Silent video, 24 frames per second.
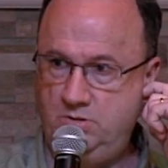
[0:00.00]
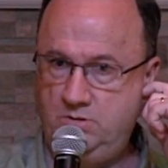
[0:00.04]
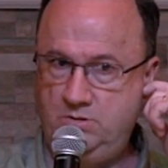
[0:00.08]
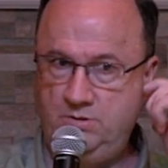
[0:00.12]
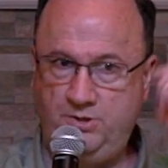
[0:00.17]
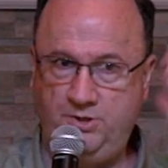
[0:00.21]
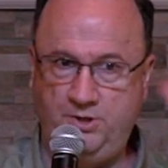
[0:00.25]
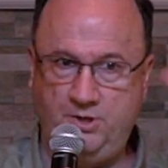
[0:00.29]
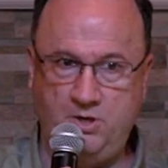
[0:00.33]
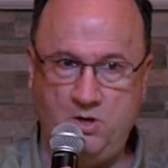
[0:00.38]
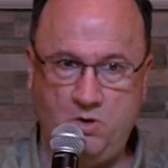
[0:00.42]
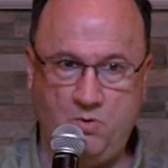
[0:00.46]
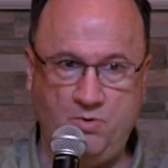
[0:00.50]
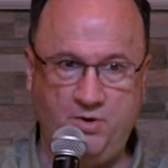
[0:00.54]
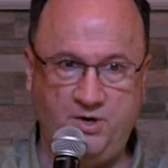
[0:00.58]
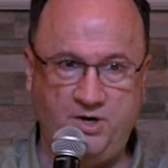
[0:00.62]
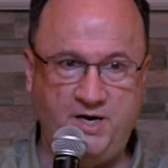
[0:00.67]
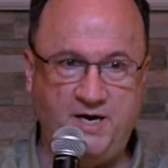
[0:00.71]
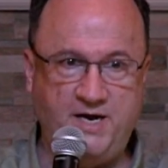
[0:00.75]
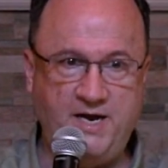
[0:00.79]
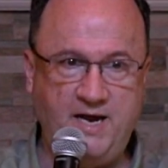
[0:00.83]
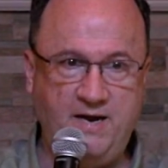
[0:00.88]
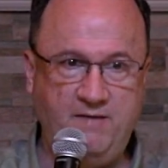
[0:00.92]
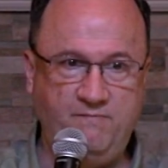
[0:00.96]
Do you know where you
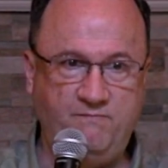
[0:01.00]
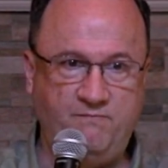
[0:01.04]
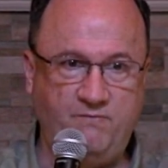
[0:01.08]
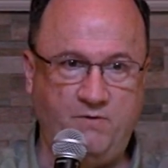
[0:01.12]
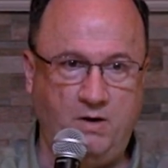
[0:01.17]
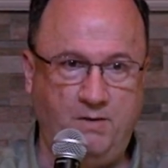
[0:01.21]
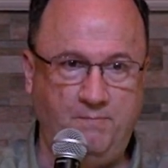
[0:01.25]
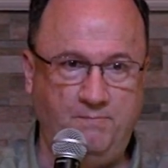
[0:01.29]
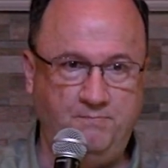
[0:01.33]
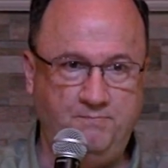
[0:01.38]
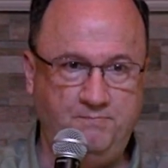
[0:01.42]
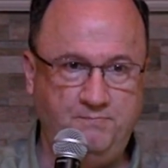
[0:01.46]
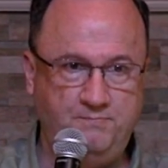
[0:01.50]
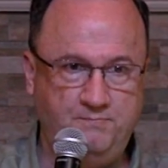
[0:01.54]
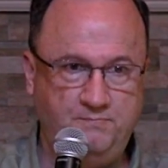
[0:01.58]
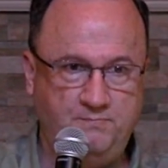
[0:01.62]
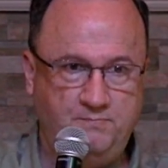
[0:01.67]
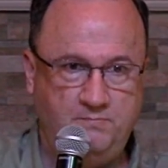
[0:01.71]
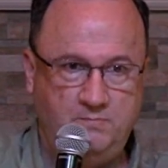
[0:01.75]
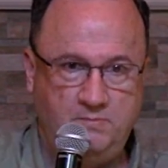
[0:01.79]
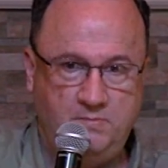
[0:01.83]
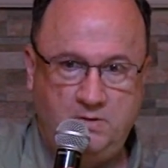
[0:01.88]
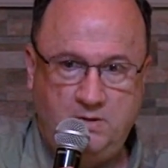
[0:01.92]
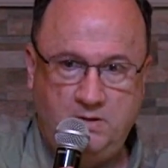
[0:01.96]
came from?
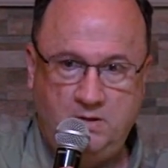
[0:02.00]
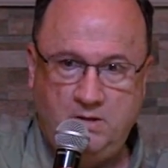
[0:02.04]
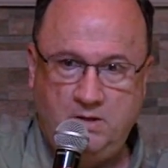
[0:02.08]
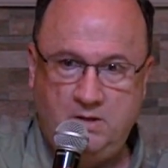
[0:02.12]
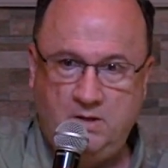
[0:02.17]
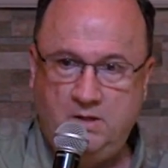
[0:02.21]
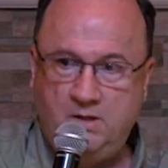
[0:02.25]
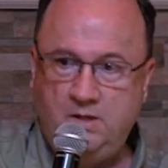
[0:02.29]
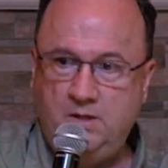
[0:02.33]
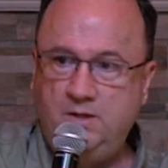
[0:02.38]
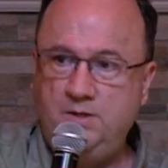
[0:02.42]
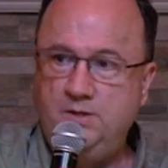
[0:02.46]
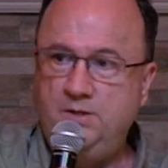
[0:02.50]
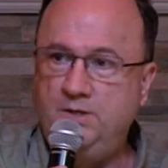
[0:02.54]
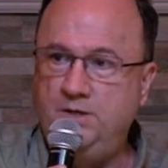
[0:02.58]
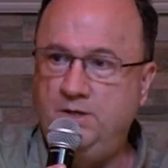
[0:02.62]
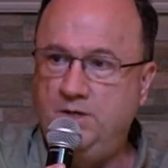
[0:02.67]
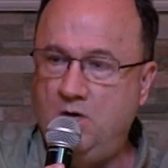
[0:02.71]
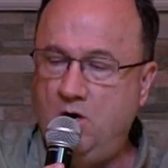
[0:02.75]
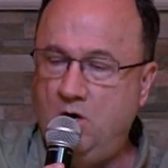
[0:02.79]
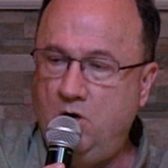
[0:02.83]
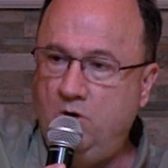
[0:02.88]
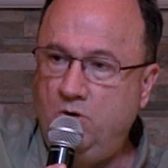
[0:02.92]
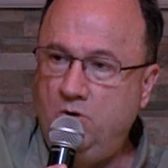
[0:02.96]
Do you
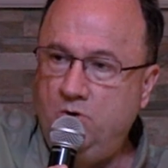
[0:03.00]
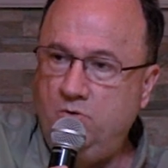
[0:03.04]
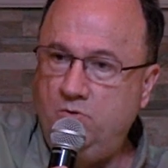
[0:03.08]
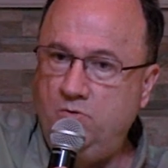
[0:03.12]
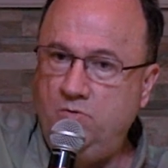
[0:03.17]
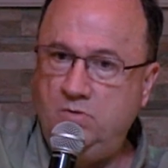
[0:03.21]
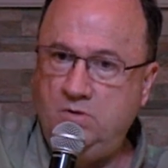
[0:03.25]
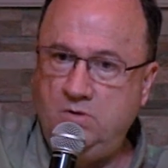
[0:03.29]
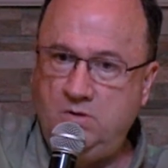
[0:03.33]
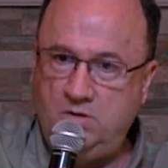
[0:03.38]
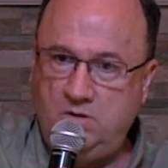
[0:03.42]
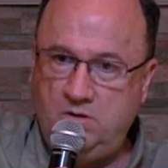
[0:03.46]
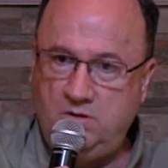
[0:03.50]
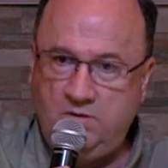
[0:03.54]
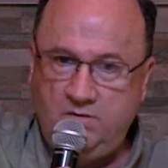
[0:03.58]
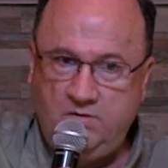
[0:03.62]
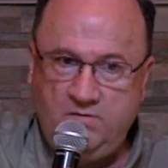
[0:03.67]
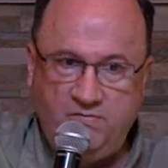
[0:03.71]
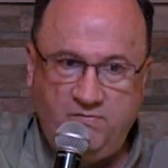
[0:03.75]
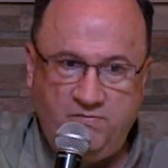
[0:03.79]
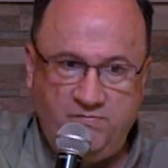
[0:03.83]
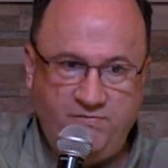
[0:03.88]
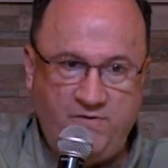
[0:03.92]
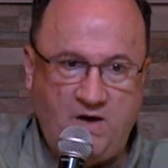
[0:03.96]
know who
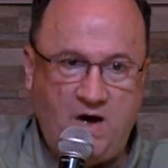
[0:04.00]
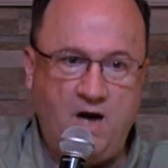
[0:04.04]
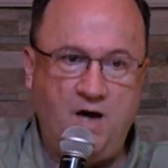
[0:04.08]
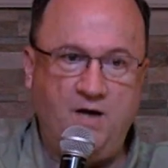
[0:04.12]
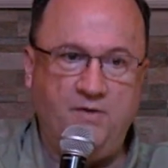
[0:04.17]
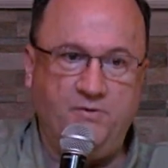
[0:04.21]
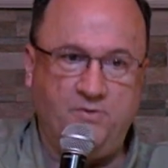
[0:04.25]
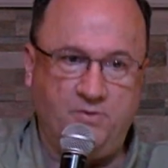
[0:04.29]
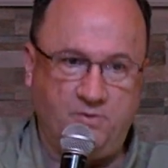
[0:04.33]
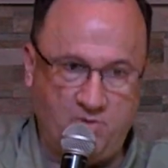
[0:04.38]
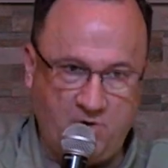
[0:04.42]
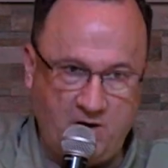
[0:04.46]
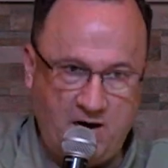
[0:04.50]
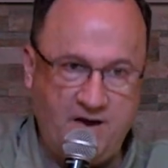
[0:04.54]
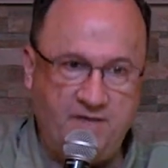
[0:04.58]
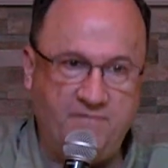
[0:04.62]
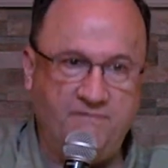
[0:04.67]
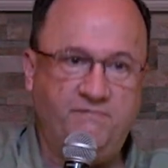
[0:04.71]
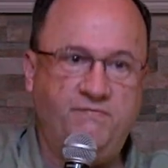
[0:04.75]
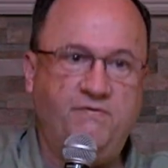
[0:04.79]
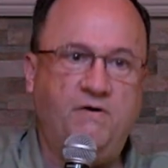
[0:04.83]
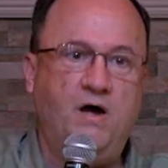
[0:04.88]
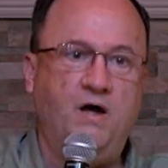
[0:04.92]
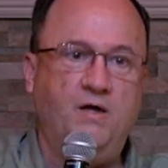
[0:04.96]
father,
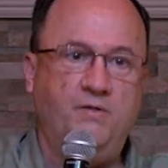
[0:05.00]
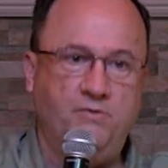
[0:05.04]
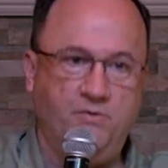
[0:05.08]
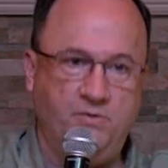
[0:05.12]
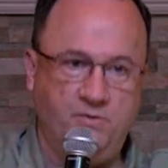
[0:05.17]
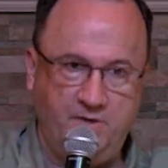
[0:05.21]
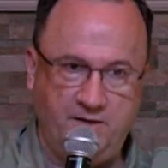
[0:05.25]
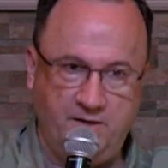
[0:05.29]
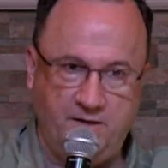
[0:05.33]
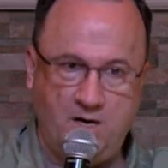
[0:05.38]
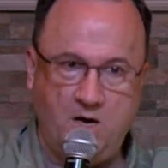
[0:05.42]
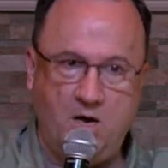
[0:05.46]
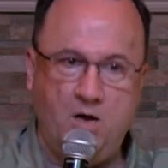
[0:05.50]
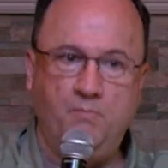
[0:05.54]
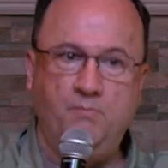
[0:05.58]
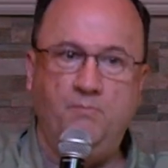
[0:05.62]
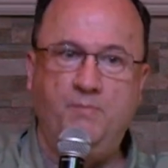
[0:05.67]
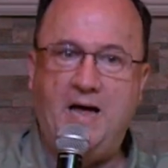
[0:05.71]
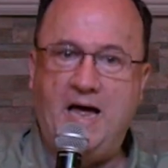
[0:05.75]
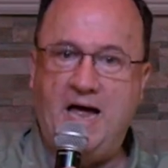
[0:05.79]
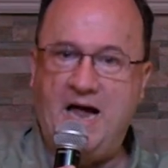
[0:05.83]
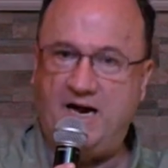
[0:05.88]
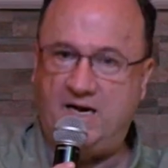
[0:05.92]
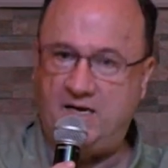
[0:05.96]
grandfather, and on
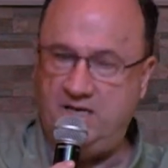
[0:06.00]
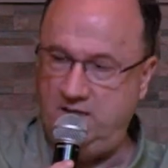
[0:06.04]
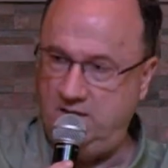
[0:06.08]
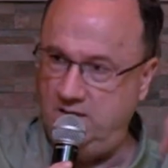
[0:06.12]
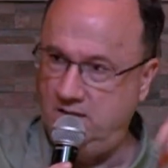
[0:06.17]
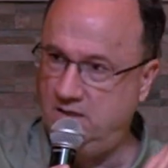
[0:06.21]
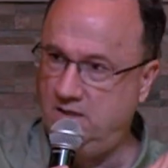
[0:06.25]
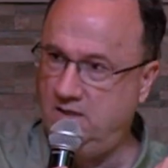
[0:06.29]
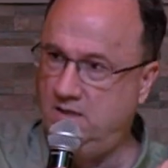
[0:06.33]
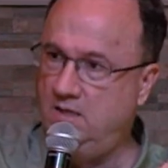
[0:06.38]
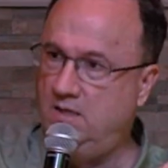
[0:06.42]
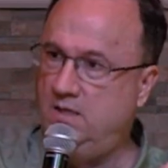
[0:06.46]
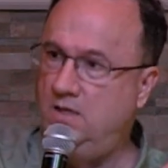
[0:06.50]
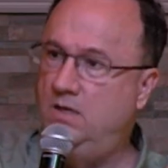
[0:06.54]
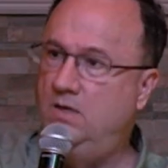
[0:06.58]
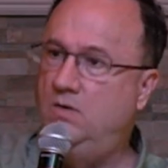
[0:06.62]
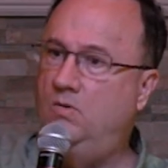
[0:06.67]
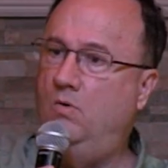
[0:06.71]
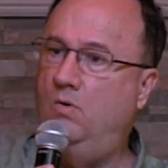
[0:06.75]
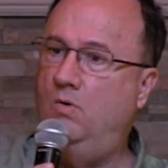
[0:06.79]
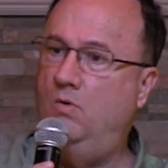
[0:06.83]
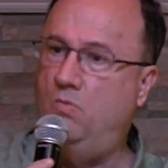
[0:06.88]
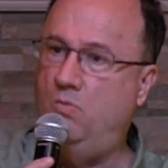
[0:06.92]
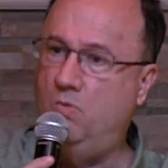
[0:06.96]
back, and
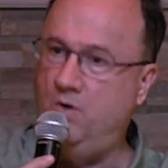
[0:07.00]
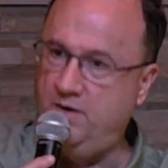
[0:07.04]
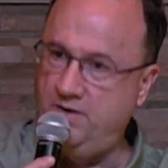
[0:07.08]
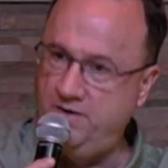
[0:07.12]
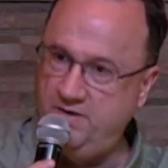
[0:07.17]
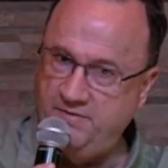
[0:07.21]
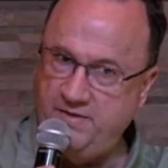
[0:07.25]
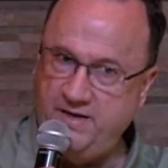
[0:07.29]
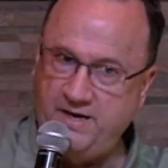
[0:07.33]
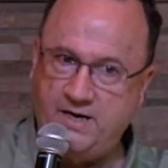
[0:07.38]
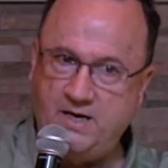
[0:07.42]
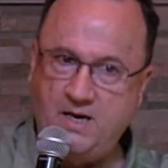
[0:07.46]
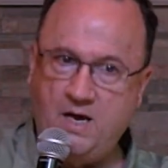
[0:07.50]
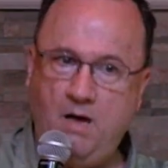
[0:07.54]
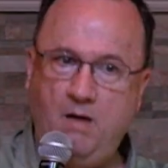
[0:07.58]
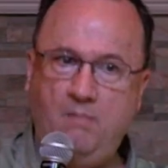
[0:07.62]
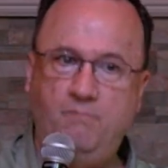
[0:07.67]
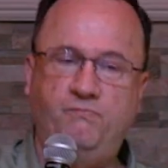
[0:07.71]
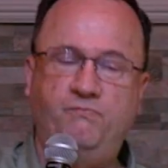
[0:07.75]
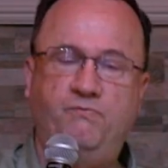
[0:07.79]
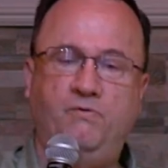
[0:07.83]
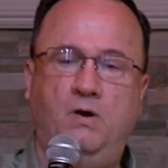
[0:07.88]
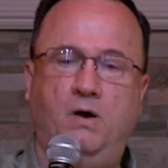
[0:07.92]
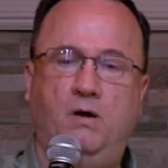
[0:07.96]
where did they come
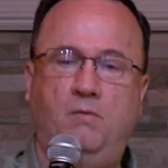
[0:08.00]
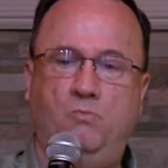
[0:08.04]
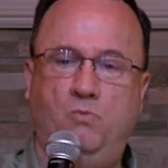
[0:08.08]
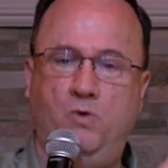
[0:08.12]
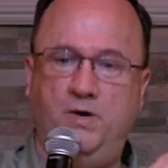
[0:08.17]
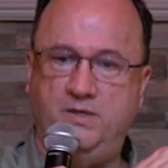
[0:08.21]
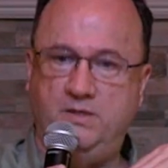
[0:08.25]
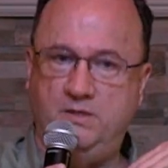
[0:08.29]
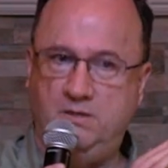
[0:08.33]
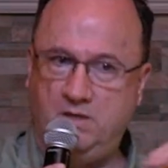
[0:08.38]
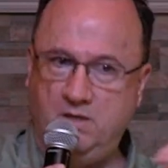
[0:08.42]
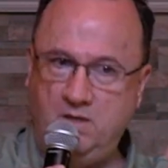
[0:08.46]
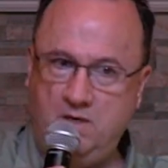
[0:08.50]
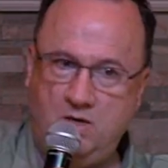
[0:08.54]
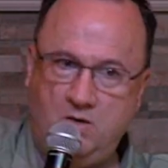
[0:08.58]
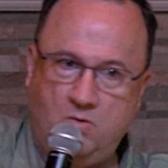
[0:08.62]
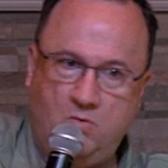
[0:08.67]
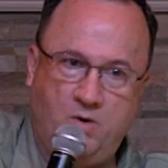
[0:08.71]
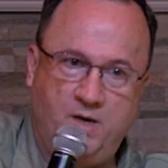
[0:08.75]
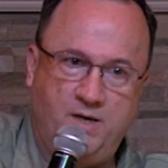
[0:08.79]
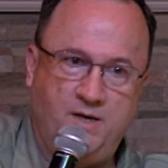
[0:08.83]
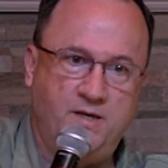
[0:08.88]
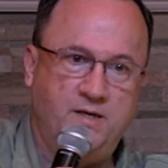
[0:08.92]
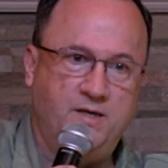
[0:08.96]
from?
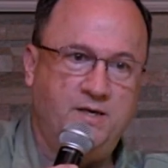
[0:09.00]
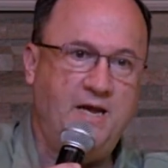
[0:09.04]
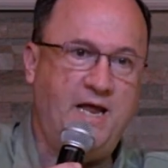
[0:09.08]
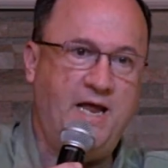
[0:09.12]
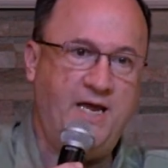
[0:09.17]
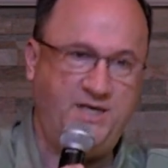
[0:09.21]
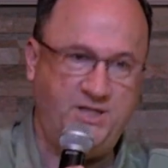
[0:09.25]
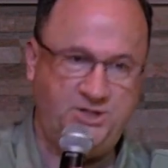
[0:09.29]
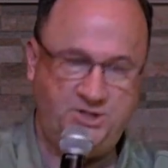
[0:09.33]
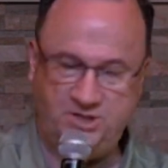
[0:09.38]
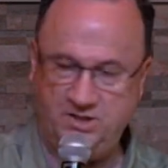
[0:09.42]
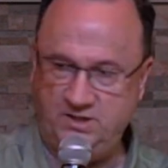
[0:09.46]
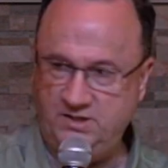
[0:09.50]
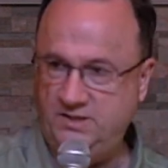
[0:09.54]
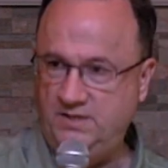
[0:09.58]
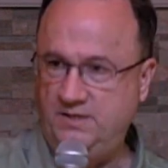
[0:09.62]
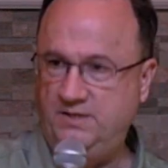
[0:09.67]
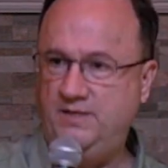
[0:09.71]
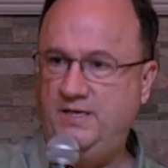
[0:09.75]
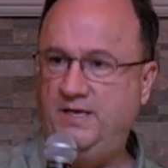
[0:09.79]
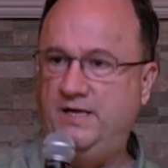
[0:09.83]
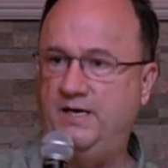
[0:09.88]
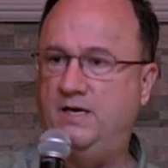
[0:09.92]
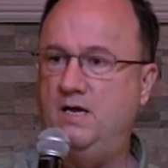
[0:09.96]
What nation did
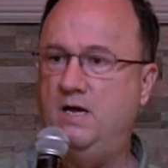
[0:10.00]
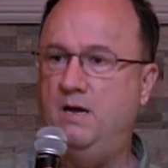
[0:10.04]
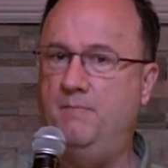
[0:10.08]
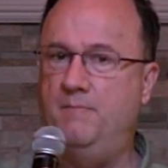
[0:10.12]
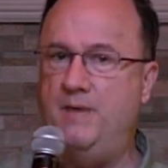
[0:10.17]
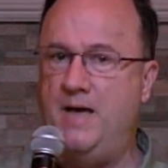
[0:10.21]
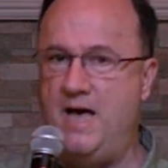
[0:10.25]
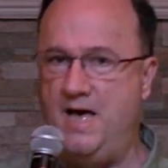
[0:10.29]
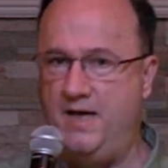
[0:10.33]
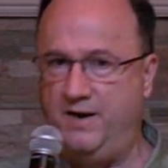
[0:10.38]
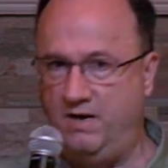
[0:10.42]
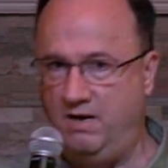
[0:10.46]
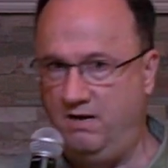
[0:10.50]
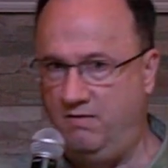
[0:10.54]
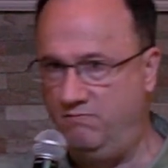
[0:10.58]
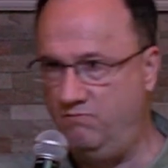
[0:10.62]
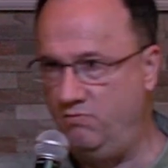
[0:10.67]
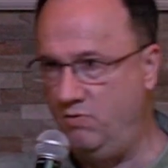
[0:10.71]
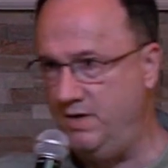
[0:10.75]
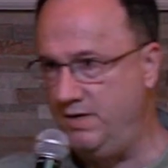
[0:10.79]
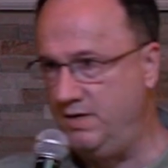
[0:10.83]
they come out of?